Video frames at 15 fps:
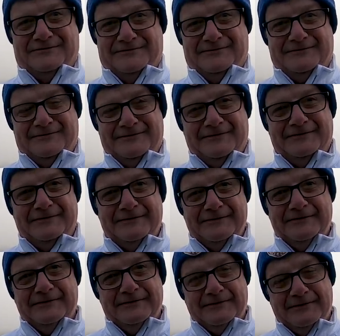And uh,
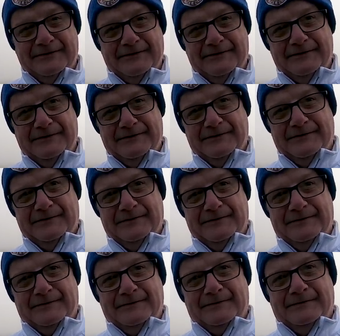how's today been going? What's the
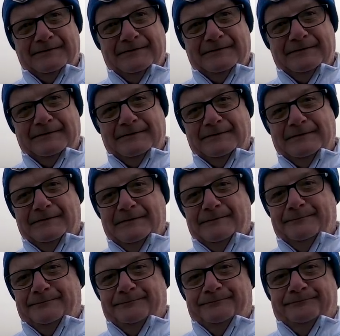preparations been like
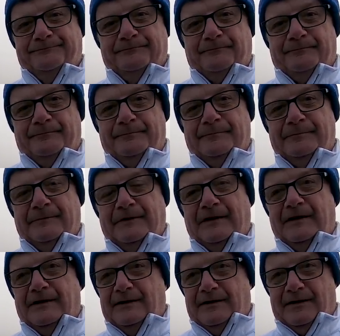from you for a game like today?
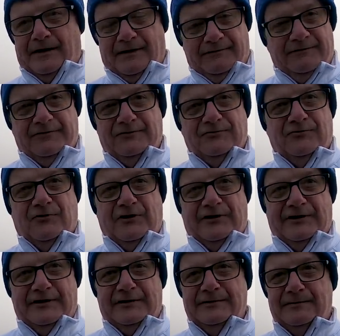Everything's
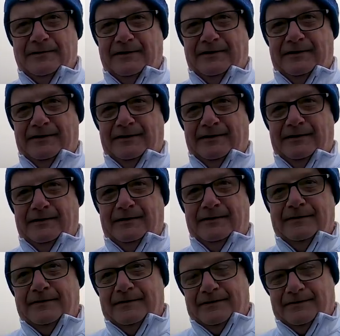ready.
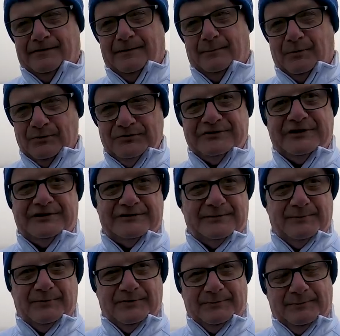Uh, I've got both sets
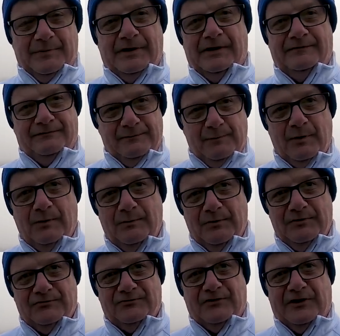of uh, football
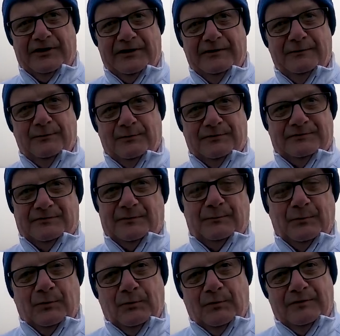boots ready. Yep.
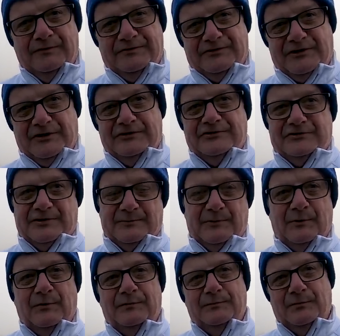Some will want studs, some
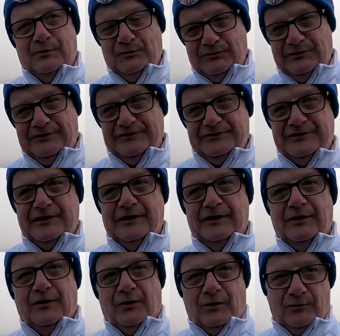will want moldies.
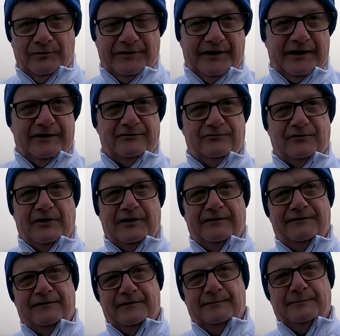All the kit's ready
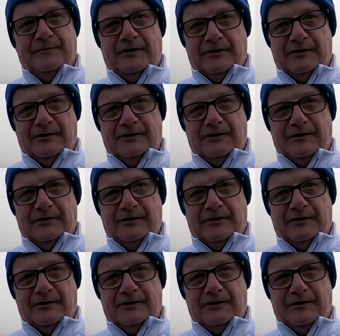for them.